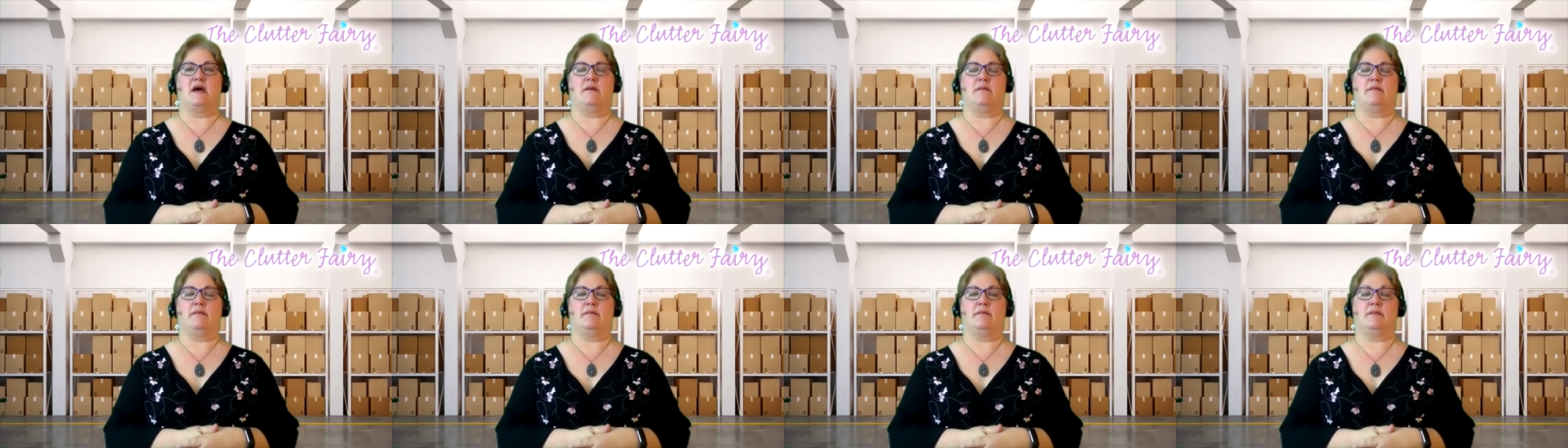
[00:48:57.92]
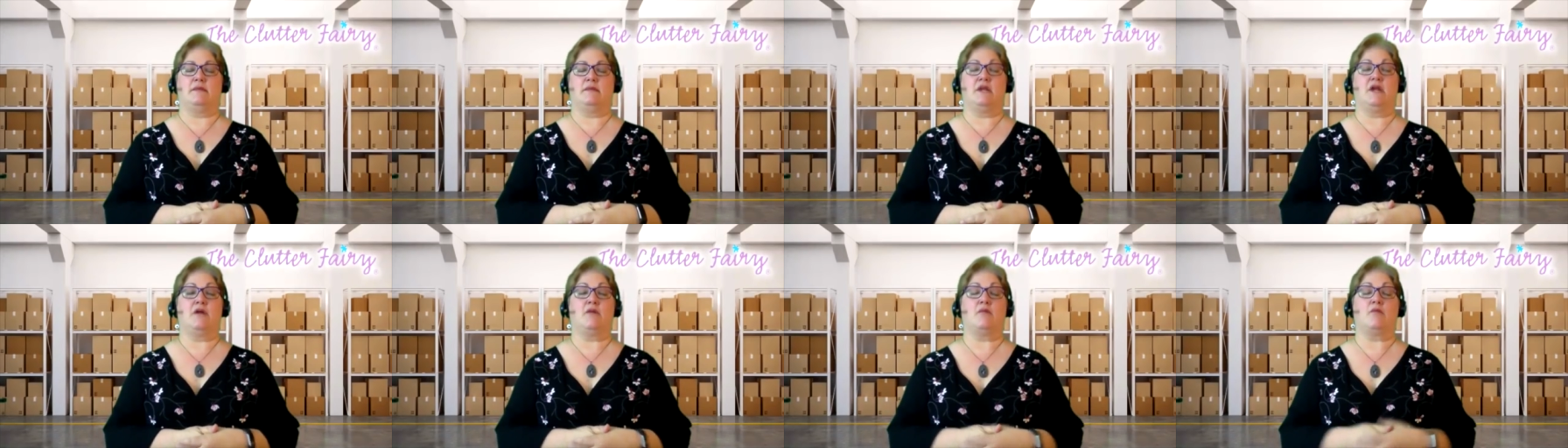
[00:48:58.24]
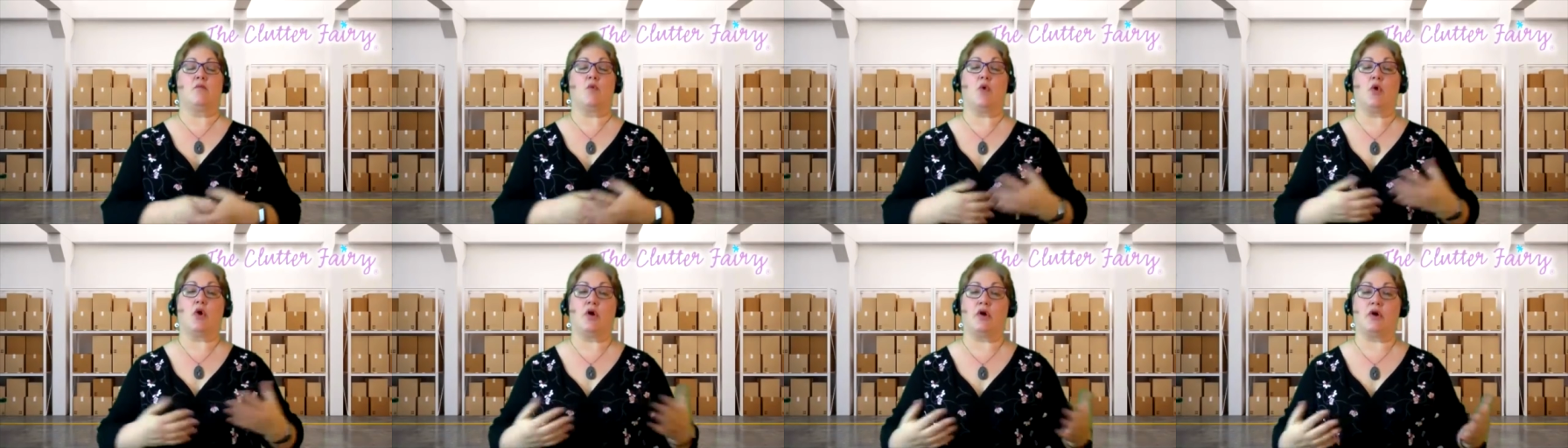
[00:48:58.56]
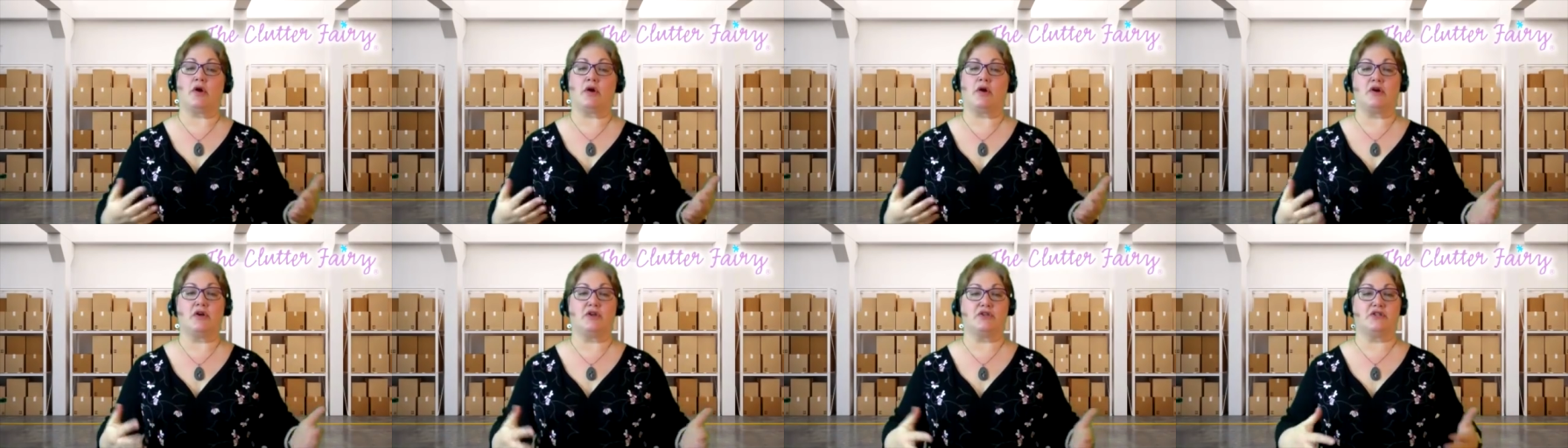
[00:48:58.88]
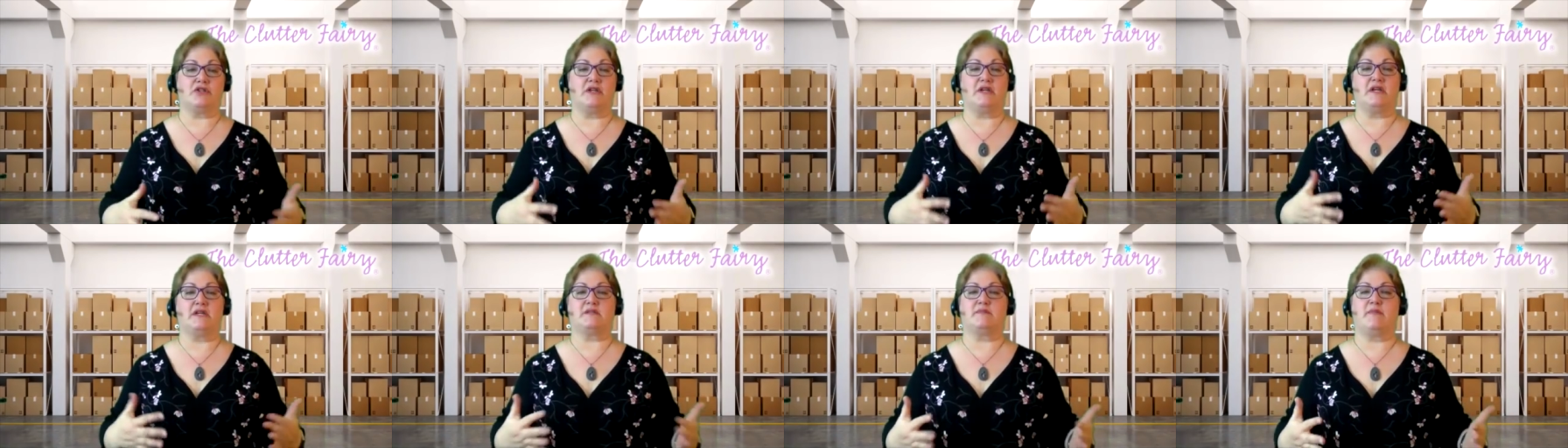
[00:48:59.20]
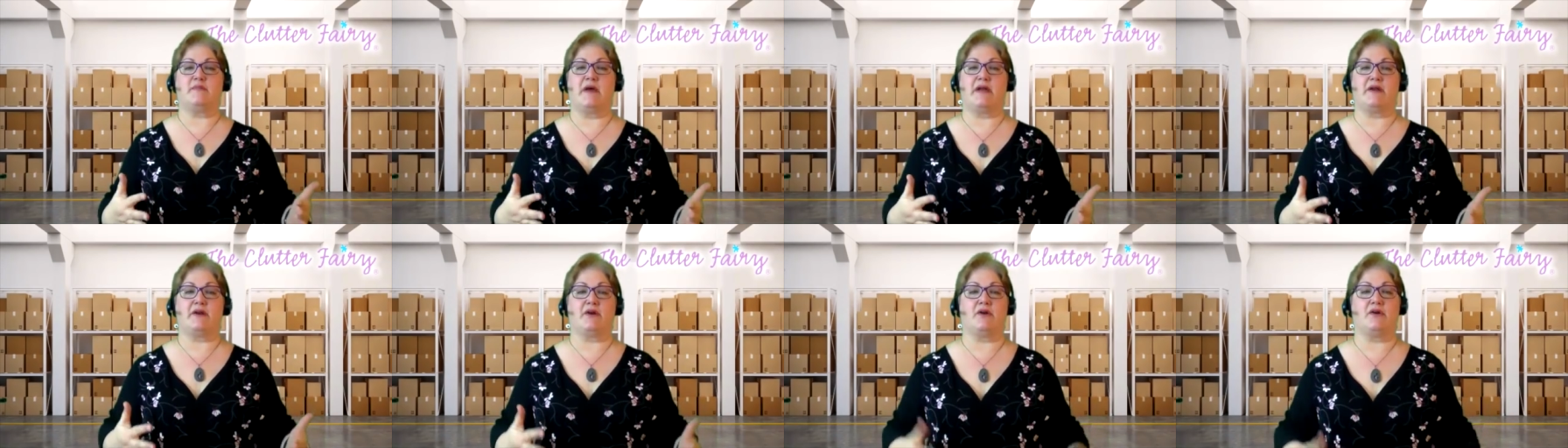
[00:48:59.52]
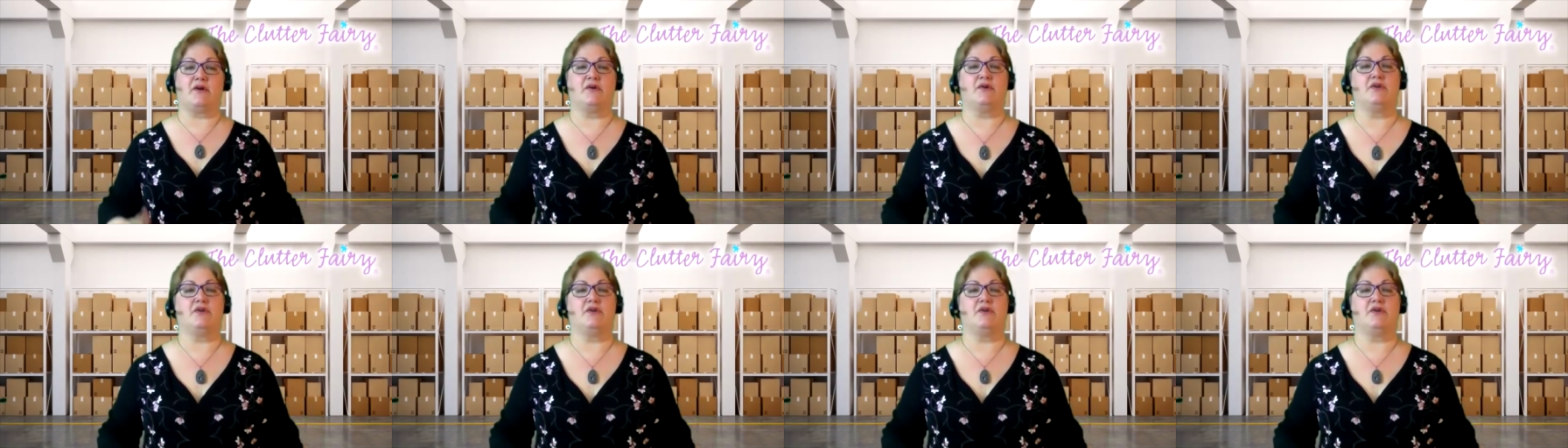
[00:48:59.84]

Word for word: You know, more cushioning is better.